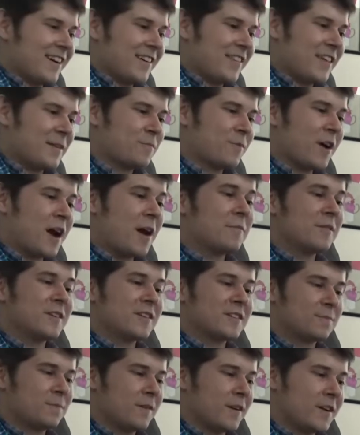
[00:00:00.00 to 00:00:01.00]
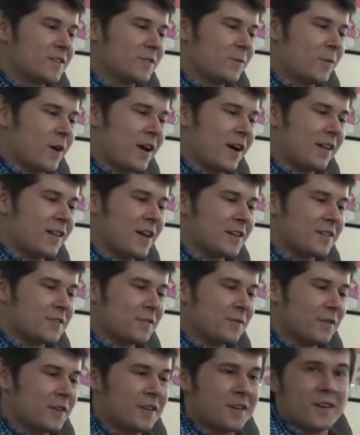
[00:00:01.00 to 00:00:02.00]
That probably explains why I like
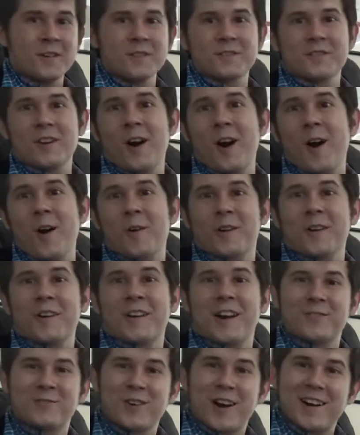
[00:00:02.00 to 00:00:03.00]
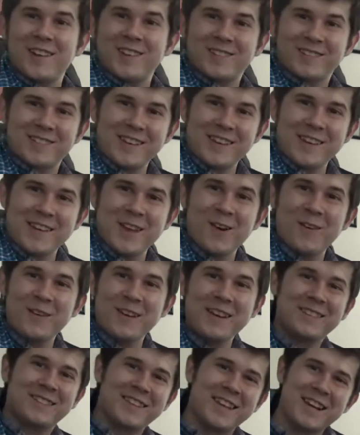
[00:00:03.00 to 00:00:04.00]
your videos. Oh, good, I tried to zing you
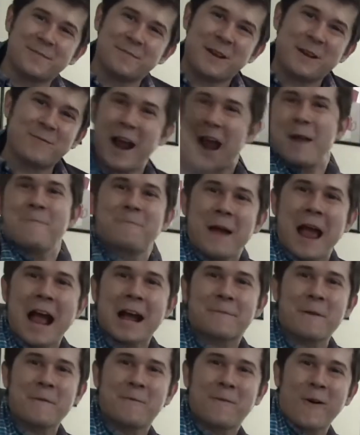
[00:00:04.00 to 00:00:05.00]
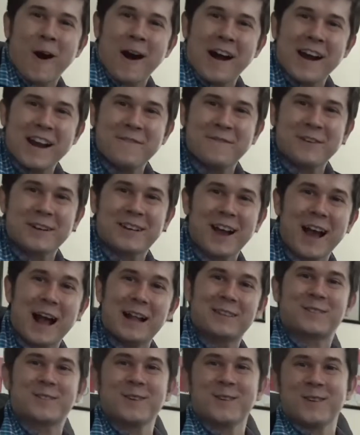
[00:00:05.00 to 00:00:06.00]
and he zinged me right back before I even
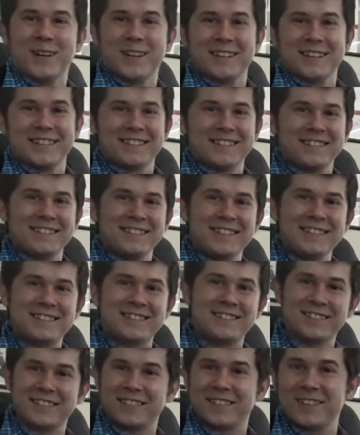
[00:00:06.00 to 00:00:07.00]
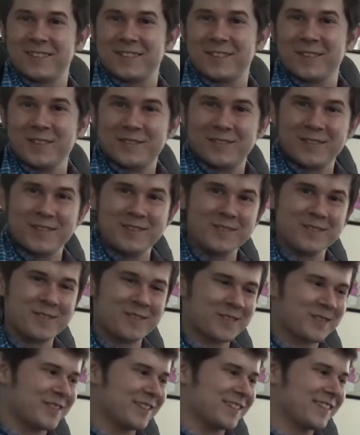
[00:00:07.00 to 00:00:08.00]
got to it. This is a good
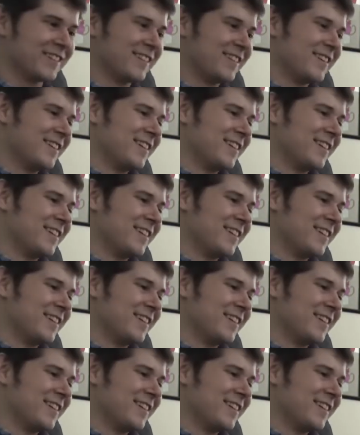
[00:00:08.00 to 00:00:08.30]
13-year-old kid.